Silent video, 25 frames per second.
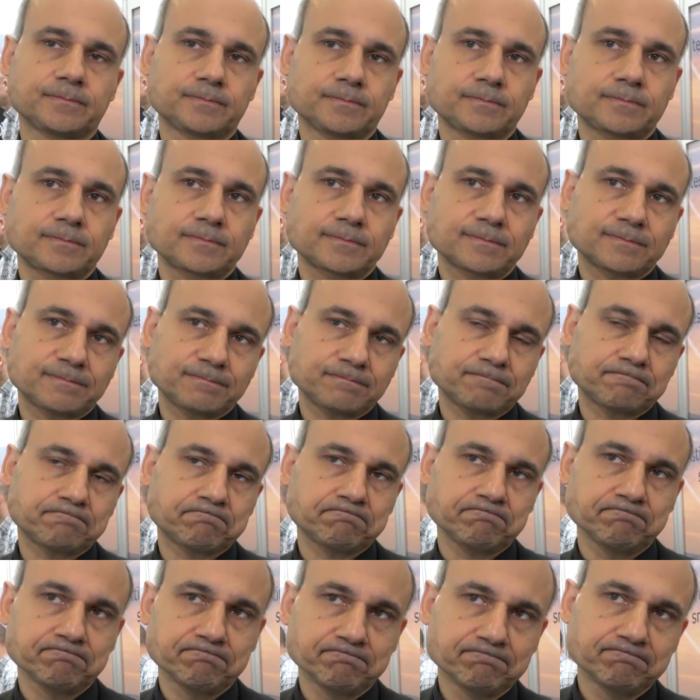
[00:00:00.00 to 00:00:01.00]
So uh,
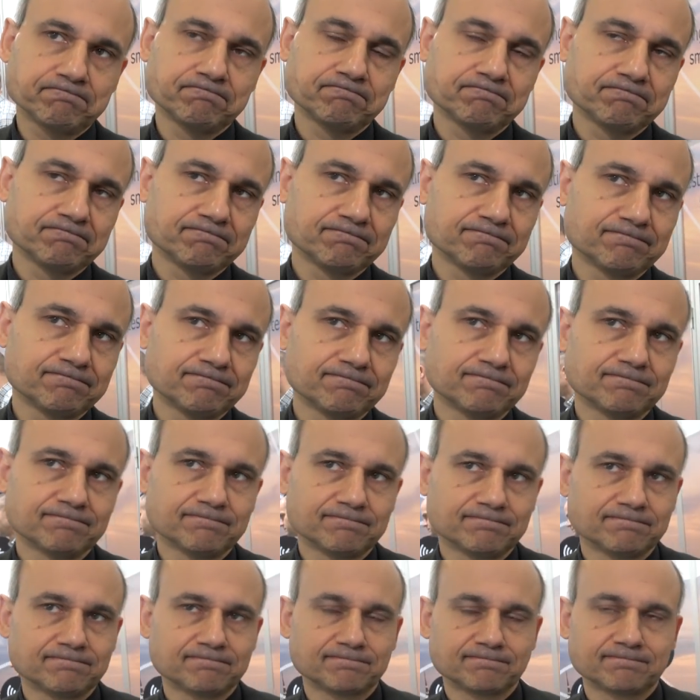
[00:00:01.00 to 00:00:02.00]
you enable,
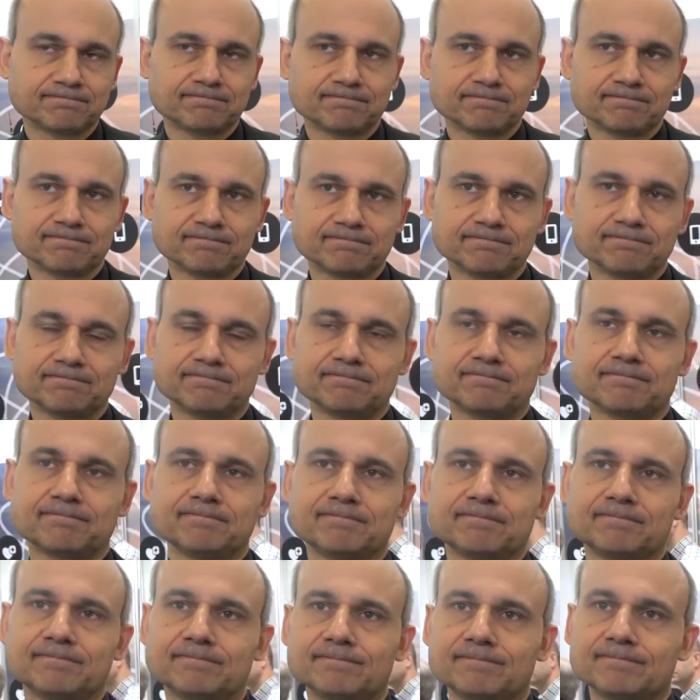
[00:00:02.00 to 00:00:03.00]
uh, you, you help them
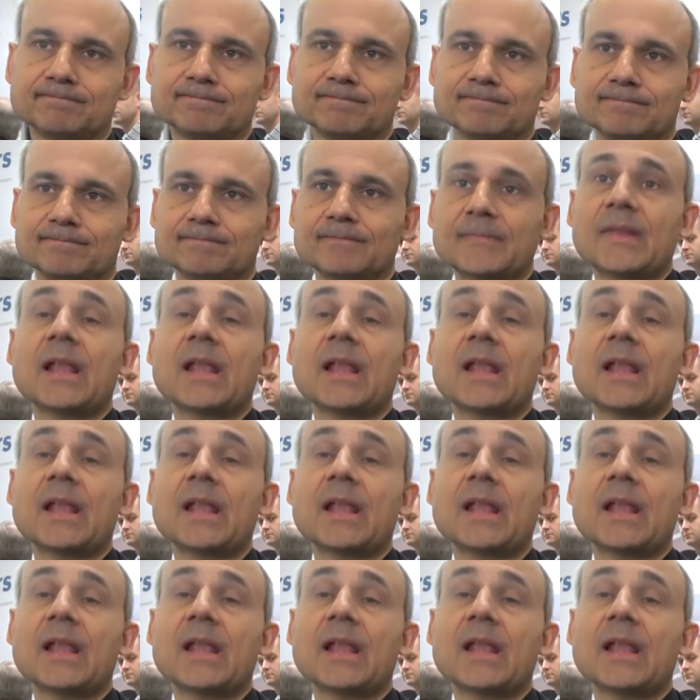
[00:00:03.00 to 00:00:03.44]
make it real.